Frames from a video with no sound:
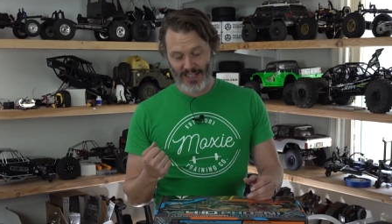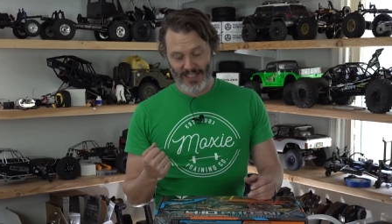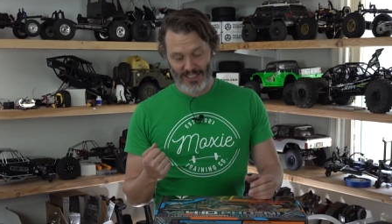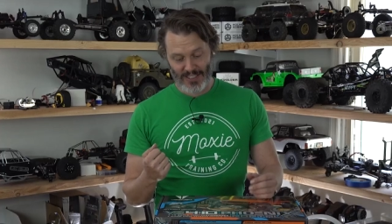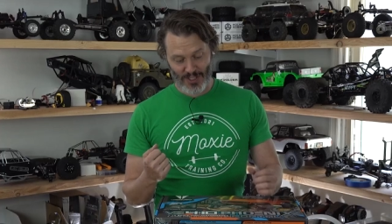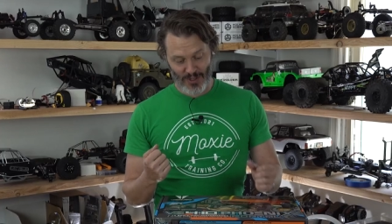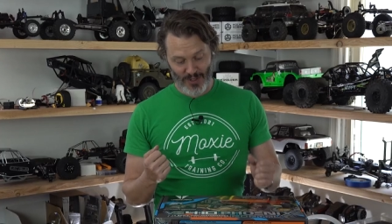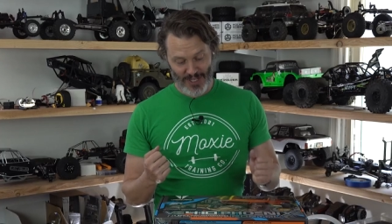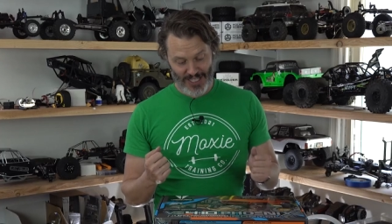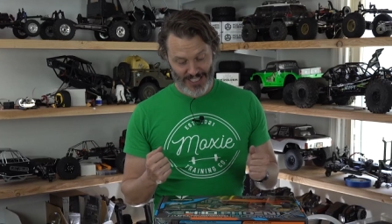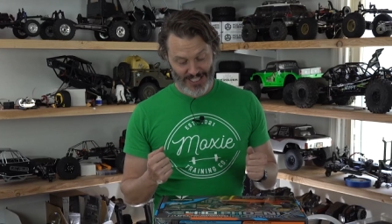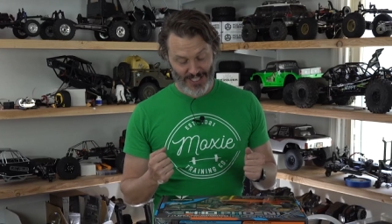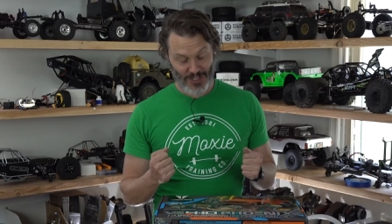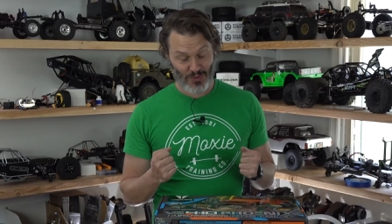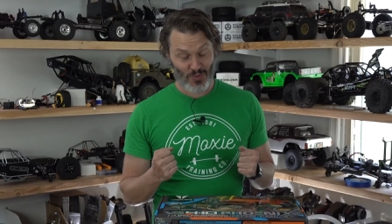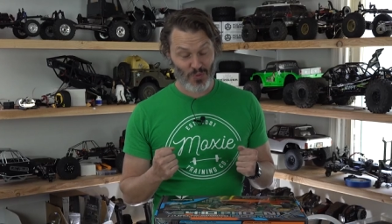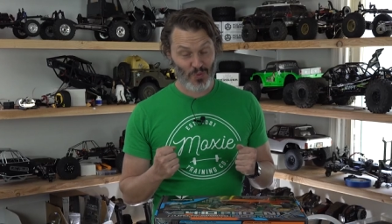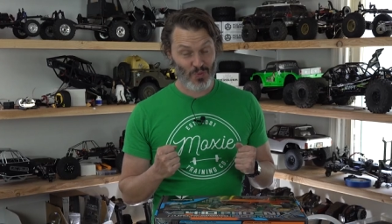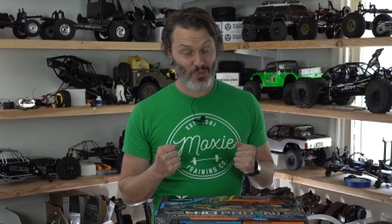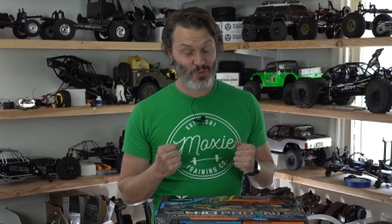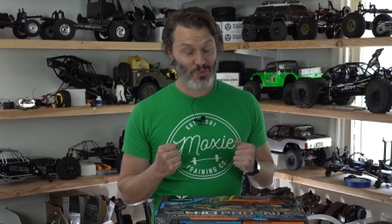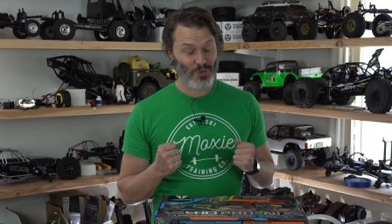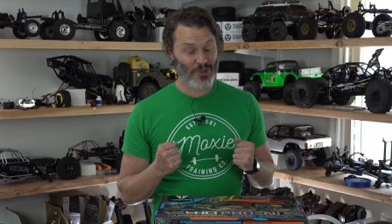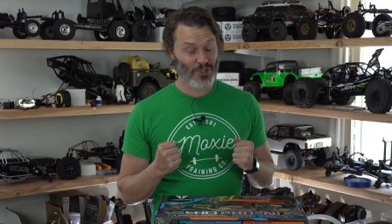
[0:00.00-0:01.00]
So it's
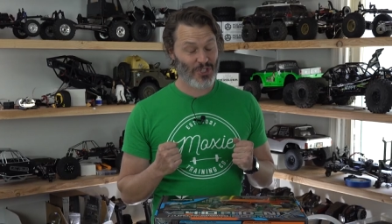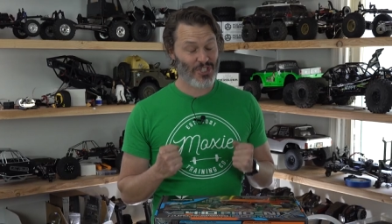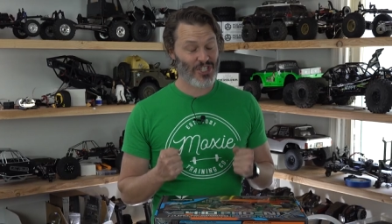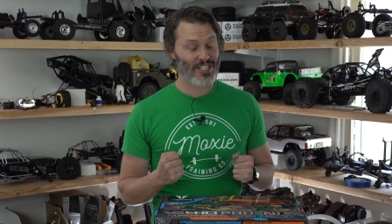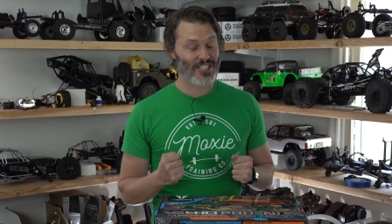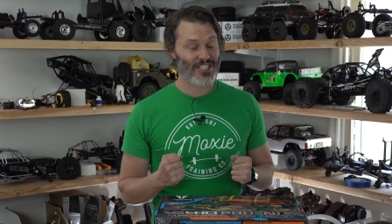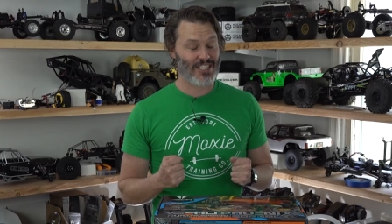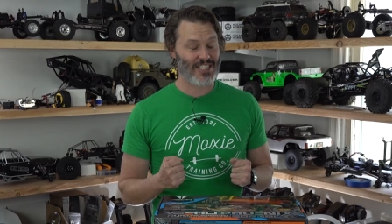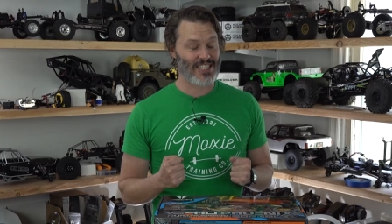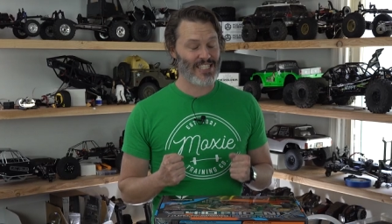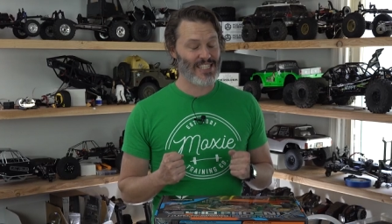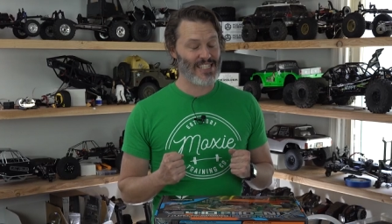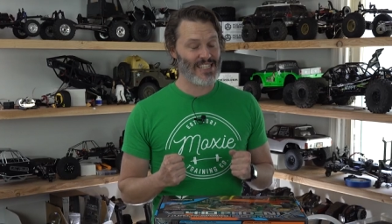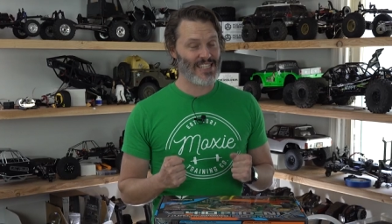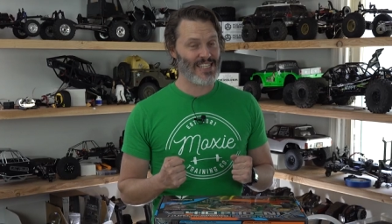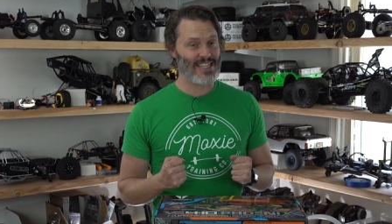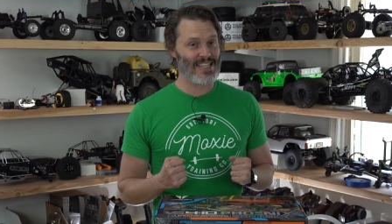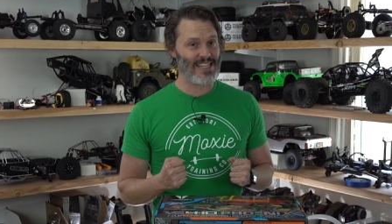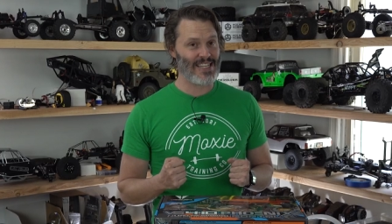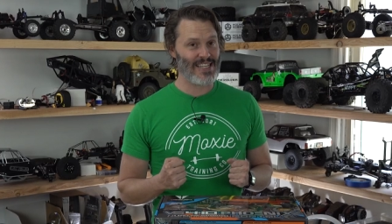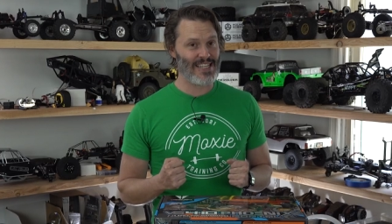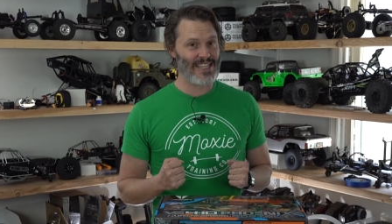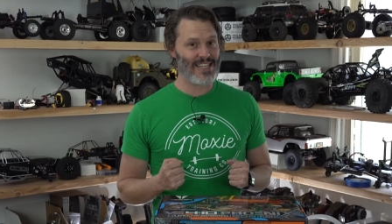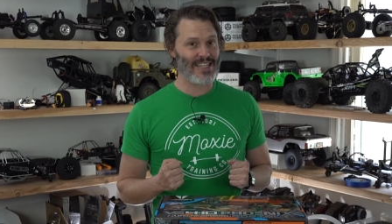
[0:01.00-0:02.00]
just
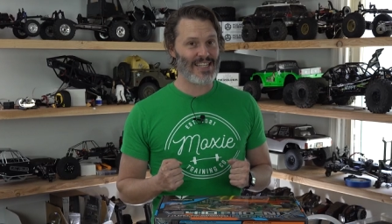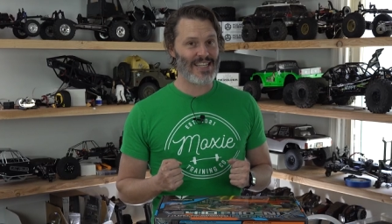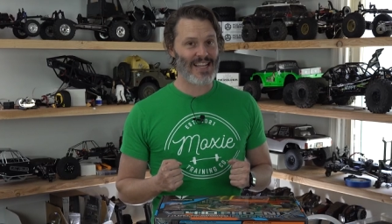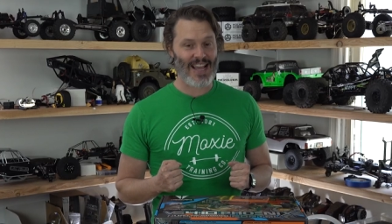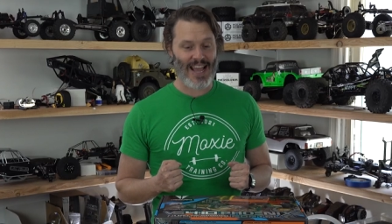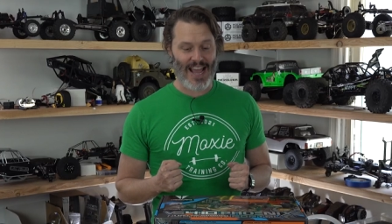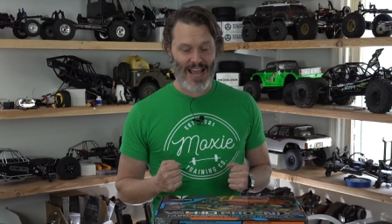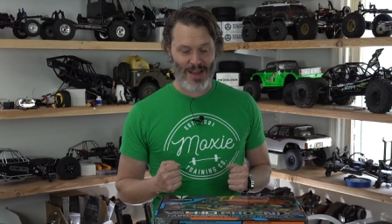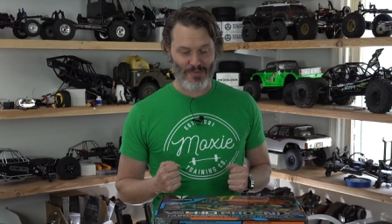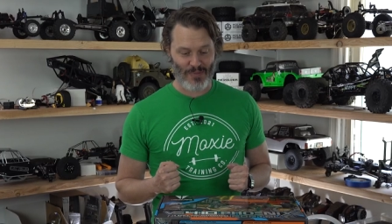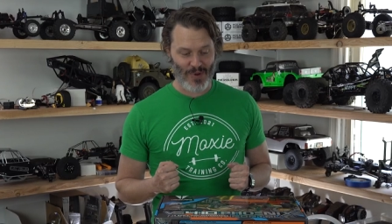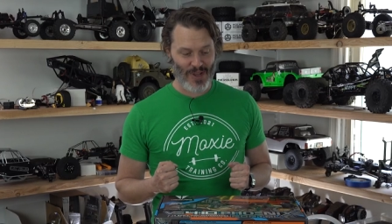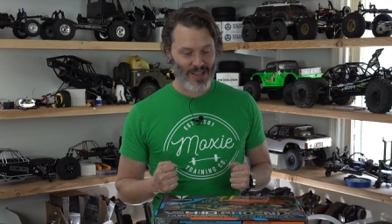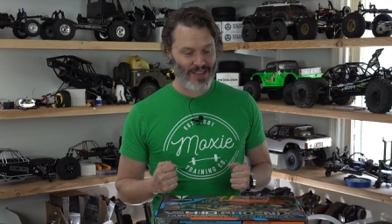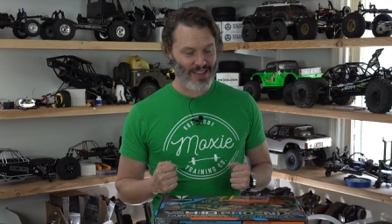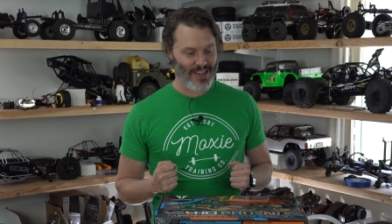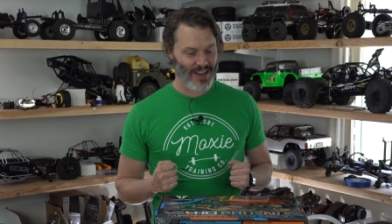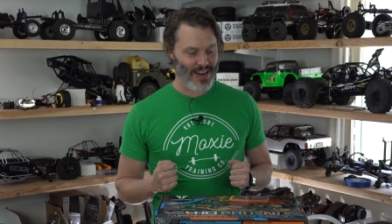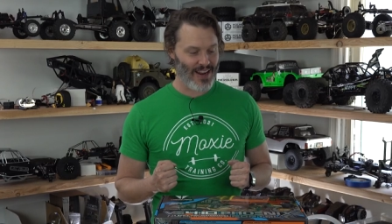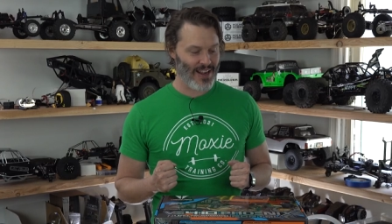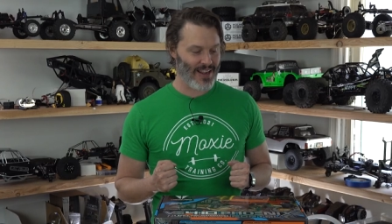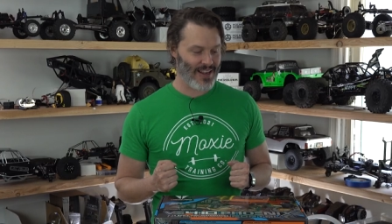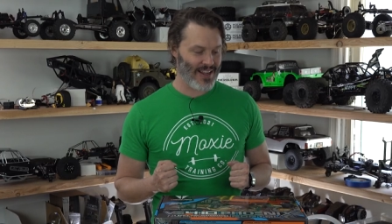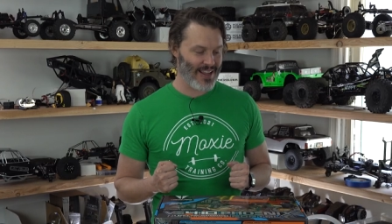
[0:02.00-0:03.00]
eating at me
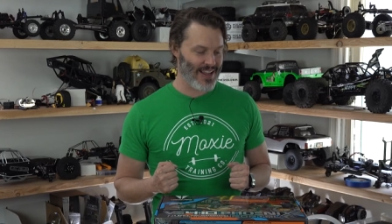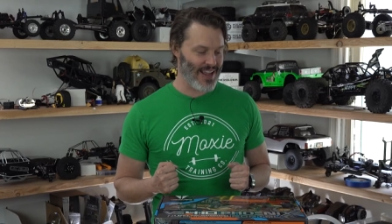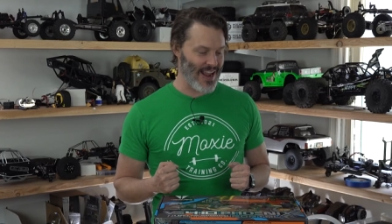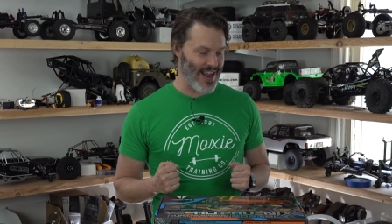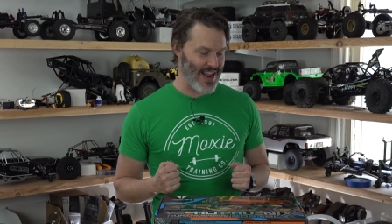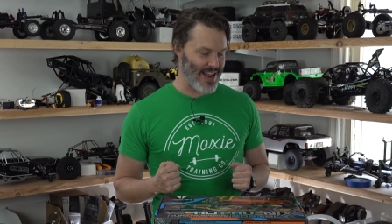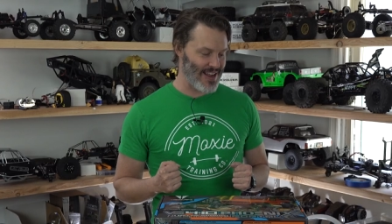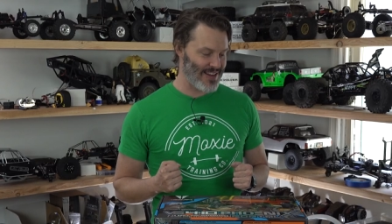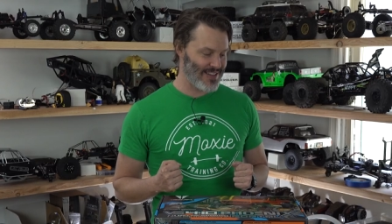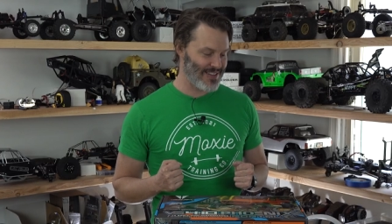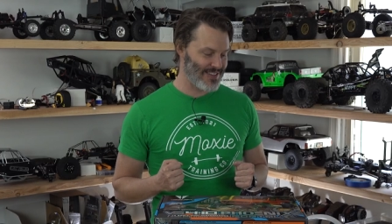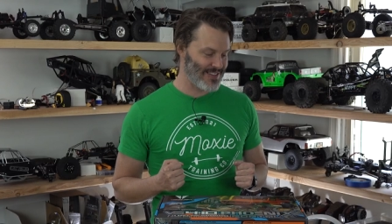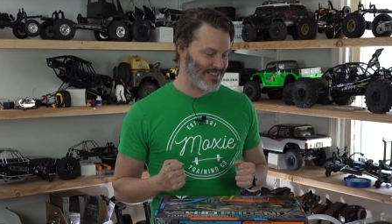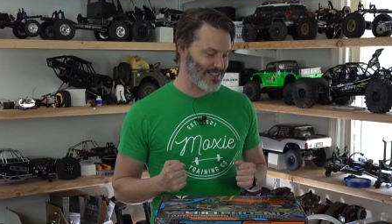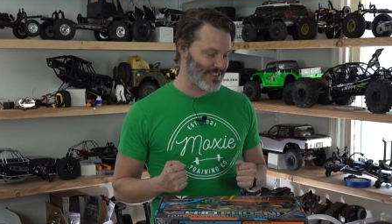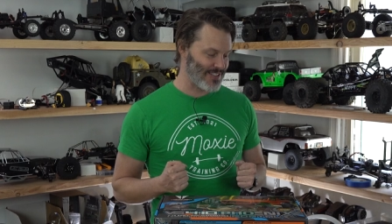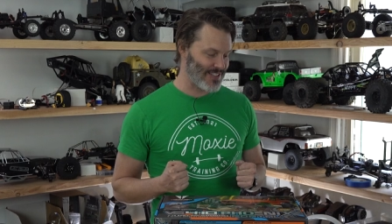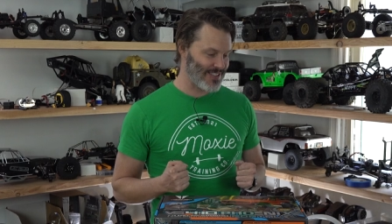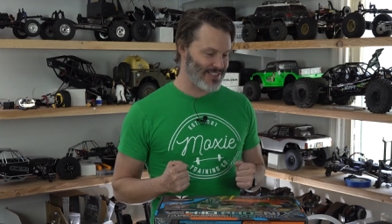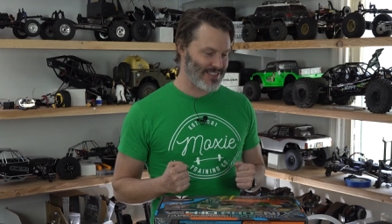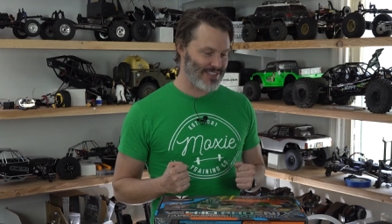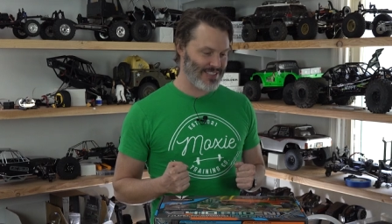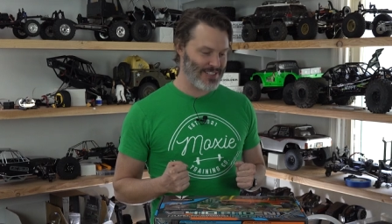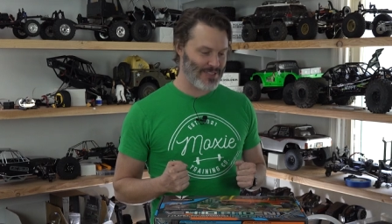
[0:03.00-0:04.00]
that I can't
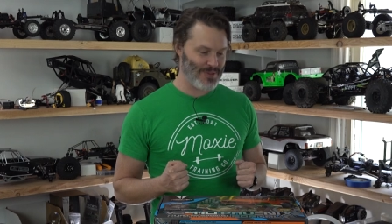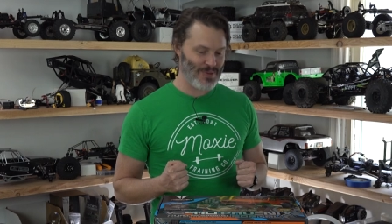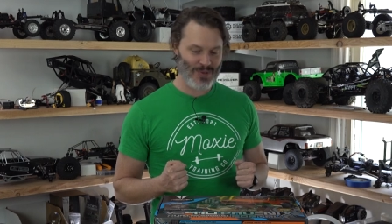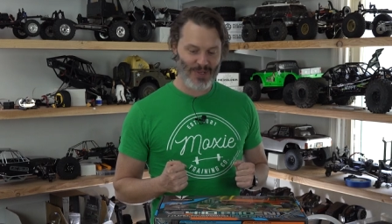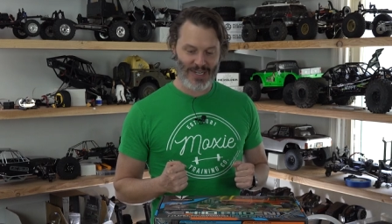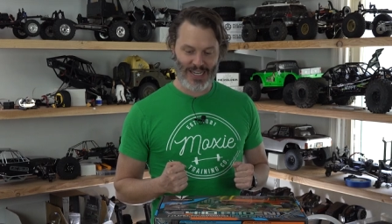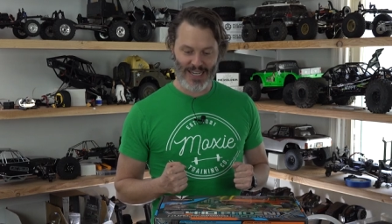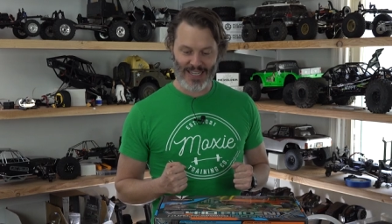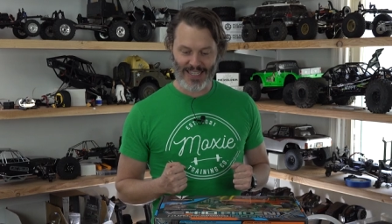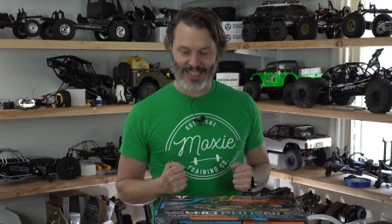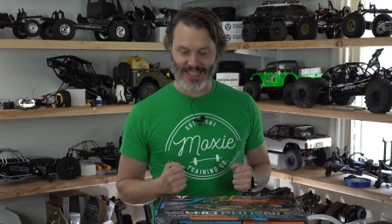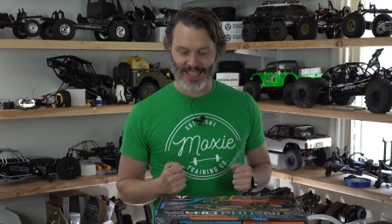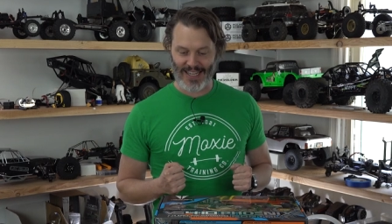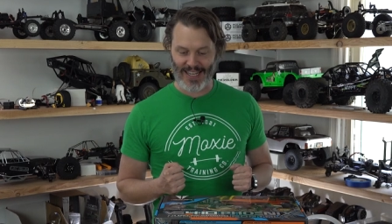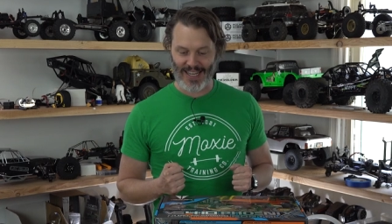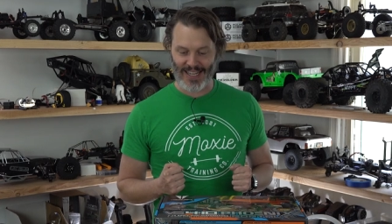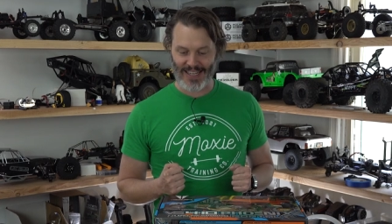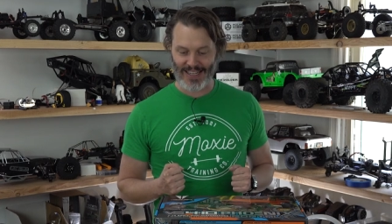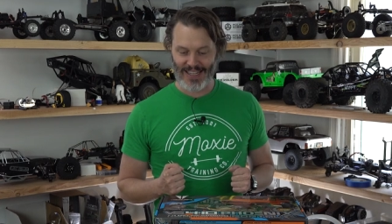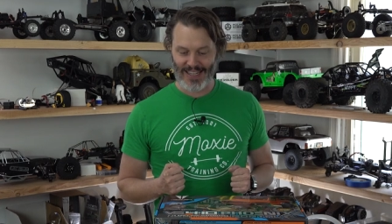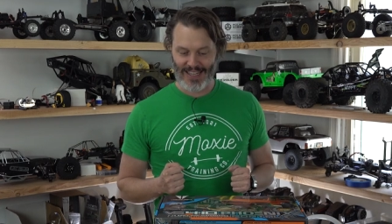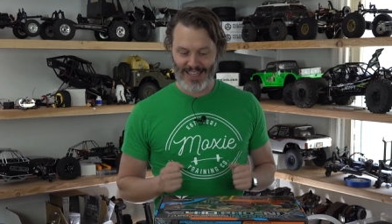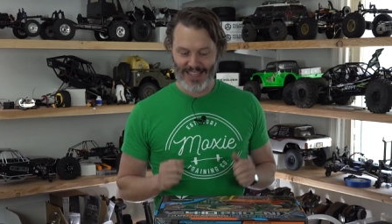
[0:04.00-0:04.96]
look at this rig yet.